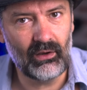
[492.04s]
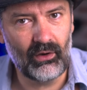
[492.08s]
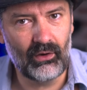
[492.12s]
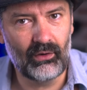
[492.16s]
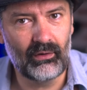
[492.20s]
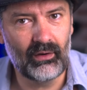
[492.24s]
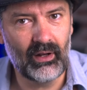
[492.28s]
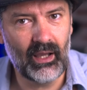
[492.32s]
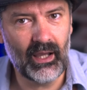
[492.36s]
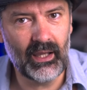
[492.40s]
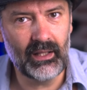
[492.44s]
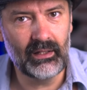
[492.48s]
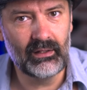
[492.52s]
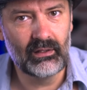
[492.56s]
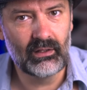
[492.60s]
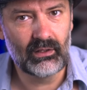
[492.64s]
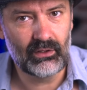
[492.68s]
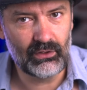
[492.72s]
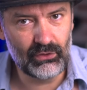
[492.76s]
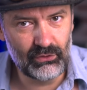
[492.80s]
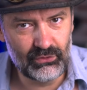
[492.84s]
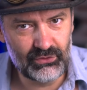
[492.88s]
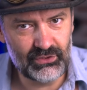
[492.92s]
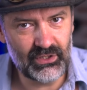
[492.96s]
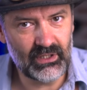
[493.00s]
all right,
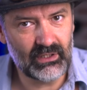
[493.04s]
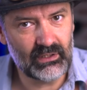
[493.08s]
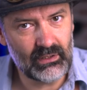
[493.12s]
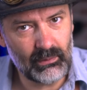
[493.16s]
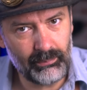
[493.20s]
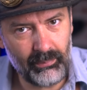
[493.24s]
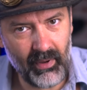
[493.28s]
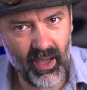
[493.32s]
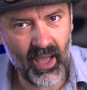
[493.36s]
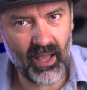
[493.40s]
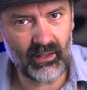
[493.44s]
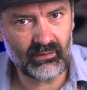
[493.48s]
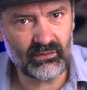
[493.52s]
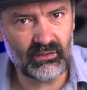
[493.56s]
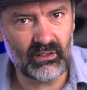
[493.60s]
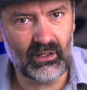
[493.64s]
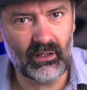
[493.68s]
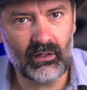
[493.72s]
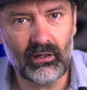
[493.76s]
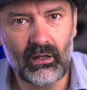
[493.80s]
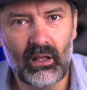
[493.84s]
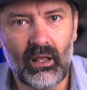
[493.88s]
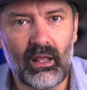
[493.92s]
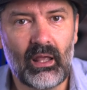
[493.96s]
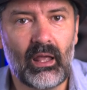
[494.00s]
using the
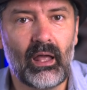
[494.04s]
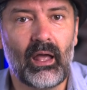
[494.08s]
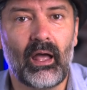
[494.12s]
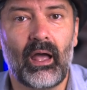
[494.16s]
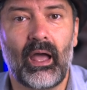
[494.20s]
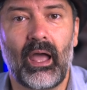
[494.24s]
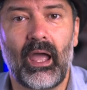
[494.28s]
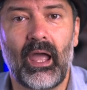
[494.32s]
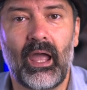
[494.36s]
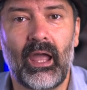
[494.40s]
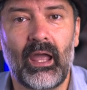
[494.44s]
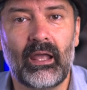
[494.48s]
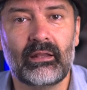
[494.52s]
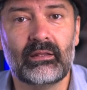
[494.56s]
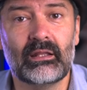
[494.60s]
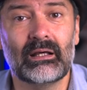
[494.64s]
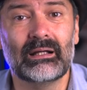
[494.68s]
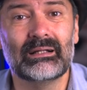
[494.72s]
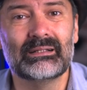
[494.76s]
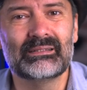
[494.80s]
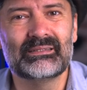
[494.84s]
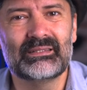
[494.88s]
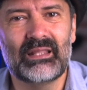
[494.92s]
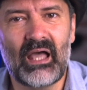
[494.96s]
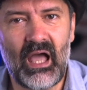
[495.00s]
pattern, and
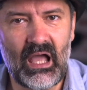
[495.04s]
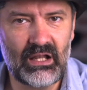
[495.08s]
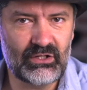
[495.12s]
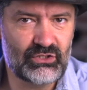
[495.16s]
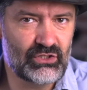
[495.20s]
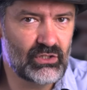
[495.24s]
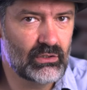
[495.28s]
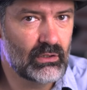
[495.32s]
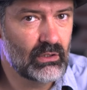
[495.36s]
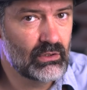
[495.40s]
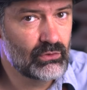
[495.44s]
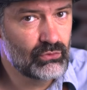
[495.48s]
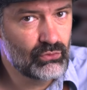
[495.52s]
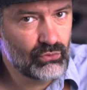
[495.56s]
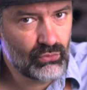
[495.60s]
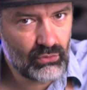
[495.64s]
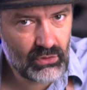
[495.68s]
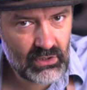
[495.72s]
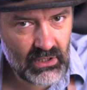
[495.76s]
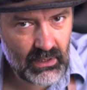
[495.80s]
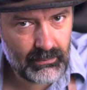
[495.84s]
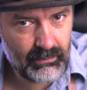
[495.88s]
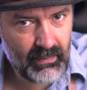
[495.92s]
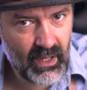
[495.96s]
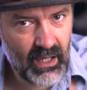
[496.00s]
attach it to
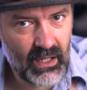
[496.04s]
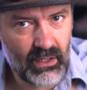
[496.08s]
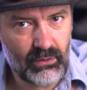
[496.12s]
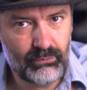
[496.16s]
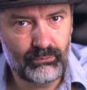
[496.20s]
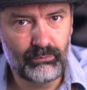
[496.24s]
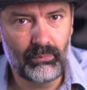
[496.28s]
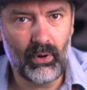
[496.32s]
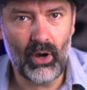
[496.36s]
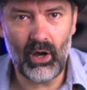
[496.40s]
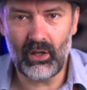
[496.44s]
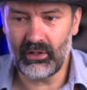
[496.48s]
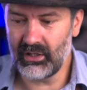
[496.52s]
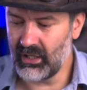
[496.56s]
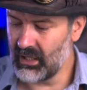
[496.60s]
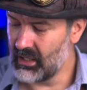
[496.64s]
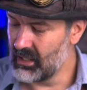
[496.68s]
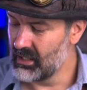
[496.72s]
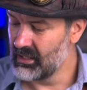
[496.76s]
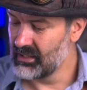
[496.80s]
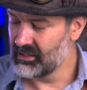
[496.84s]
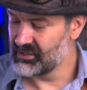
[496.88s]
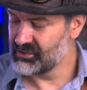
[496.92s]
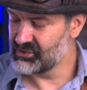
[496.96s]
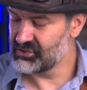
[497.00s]
the main body,
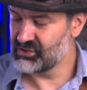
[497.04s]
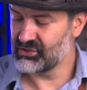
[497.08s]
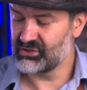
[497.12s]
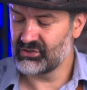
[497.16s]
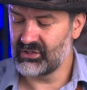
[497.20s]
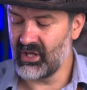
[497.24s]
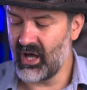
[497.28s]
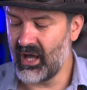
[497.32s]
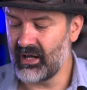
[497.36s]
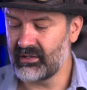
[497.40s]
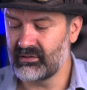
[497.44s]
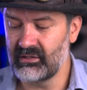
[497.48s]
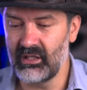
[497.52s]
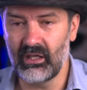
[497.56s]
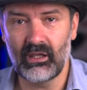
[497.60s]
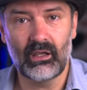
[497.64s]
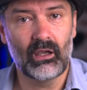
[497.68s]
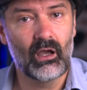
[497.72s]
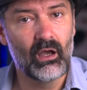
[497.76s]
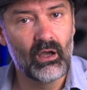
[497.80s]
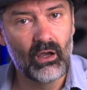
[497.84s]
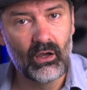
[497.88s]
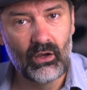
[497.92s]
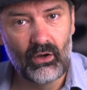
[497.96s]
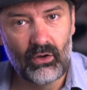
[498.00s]
starting
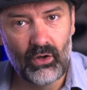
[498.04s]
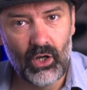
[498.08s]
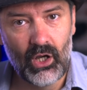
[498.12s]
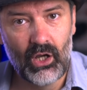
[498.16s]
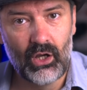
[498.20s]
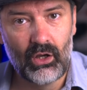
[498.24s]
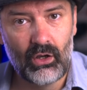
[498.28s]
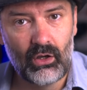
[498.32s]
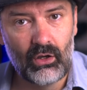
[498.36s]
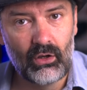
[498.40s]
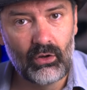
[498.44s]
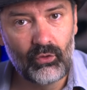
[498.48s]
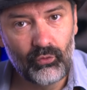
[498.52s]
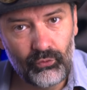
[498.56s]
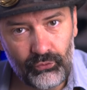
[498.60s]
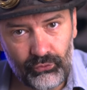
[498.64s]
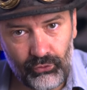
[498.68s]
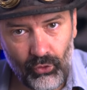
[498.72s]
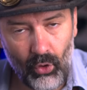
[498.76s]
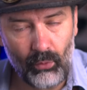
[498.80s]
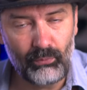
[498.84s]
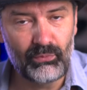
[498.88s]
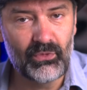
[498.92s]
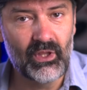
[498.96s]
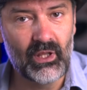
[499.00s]

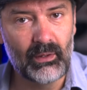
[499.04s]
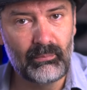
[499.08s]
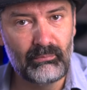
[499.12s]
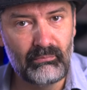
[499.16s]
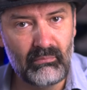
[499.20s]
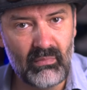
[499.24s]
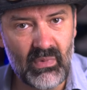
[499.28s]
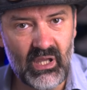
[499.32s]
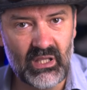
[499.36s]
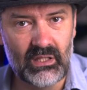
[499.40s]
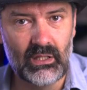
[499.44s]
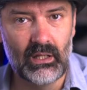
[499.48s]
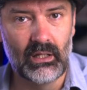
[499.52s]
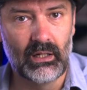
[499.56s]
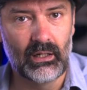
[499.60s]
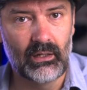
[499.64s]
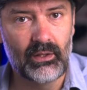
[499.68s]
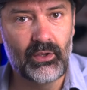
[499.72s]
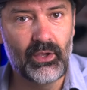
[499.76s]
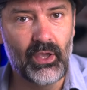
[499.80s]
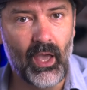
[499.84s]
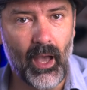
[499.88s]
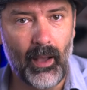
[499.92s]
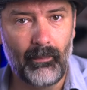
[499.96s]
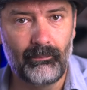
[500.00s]
from the middle
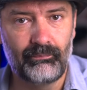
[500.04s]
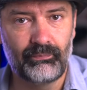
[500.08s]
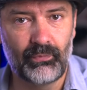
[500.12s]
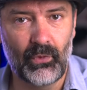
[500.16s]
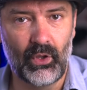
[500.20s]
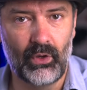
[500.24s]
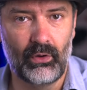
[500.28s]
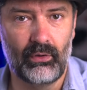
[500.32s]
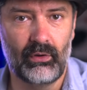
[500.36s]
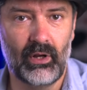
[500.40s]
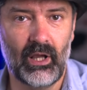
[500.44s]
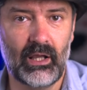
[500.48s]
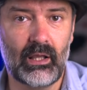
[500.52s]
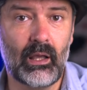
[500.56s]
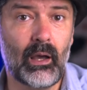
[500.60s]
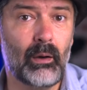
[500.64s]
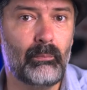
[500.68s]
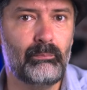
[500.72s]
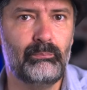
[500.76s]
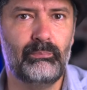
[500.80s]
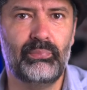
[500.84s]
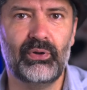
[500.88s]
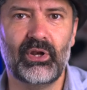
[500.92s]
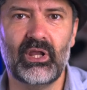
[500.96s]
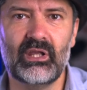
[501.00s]
here. All right,
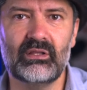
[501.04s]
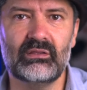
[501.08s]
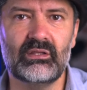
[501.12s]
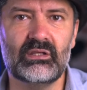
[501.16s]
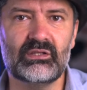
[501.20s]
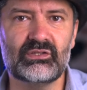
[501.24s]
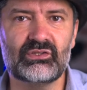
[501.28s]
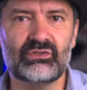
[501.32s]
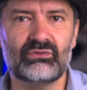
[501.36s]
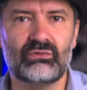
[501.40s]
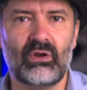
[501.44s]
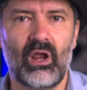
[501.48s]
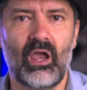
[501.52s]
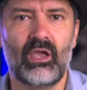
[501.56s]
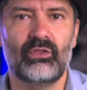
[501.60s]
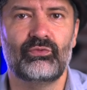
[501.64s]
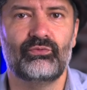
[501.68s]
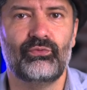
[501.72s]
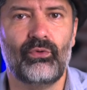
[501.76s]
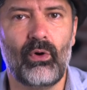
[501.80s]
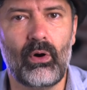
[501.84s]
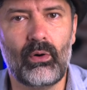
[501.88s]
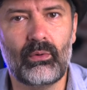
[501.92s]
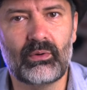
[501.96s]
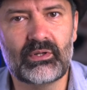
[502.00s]
pretty
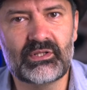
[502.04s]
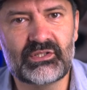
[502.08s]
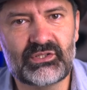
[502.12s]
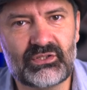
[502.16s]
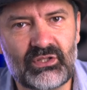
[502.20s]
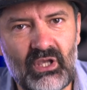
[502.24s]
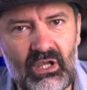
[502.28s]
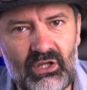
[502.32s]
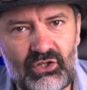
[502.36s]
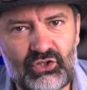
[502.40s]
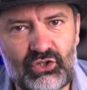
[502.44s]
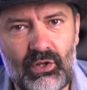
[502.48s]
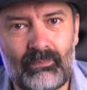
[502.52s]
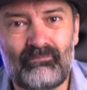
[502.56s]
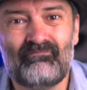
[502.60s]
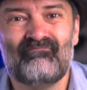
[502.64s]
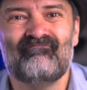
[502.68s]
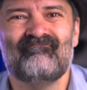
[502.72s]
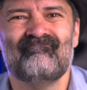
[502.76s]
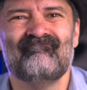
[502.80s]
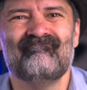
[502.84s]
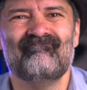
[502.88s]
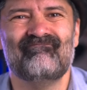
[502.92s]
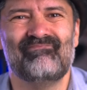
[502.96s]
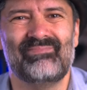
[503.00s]
straightforward stitch.
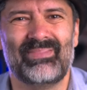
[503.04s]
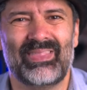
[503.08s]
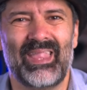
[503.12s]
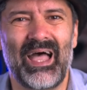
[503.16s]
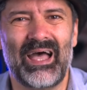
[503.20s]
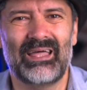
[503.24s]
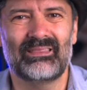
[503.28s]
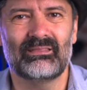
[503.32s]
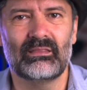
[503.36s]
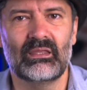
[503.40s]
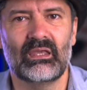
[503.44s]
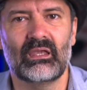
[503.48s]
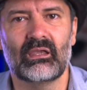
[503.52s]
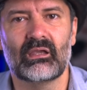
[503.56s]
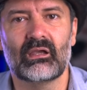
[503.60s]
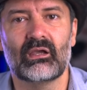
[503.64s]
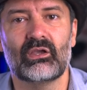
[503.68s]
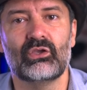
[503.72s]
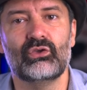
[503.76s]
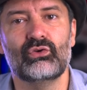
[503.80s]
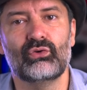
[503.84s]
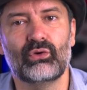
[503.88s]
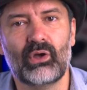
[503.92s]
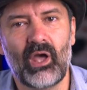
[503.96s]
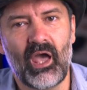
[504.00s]
Nothing
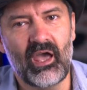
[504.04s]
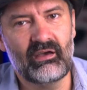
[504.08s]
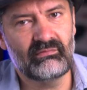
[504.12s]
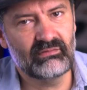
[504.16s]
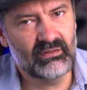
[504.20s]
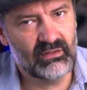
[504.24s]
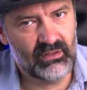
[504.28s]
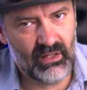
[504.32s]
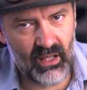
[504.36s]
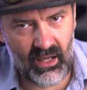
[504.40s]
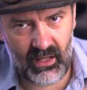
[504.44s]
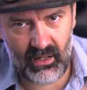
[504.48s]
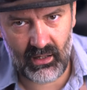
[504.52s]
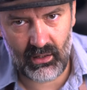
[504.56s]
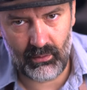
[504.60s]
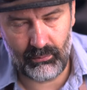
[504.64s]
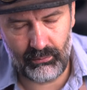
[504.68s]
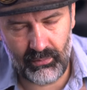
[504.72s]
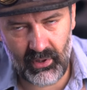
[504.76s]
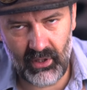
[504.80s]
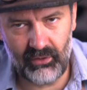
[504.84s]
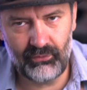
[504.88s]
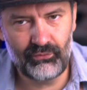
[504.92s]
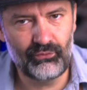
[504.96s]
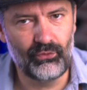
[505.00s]
you haven't done
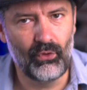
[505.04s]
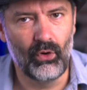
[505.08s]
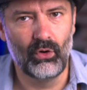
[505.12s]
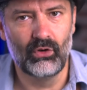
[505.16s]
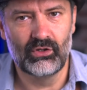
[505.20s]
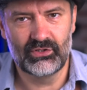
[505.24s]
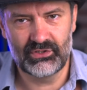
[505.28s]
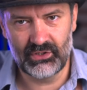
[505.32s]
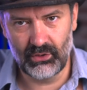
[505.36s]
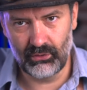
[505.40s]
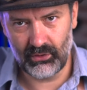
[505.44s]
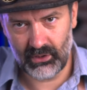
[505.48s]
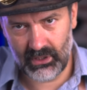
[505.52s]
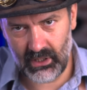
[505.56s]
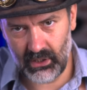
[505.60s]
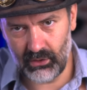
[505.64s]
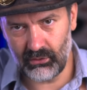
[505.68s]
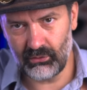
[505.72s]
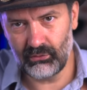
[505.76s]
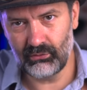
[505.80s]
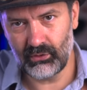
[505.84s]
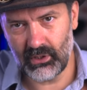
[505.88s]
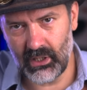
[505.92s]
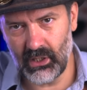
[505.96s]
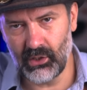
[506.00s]
before, so
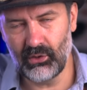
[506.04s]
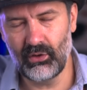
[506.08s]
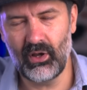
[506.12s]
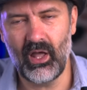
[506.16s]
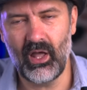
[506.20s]
go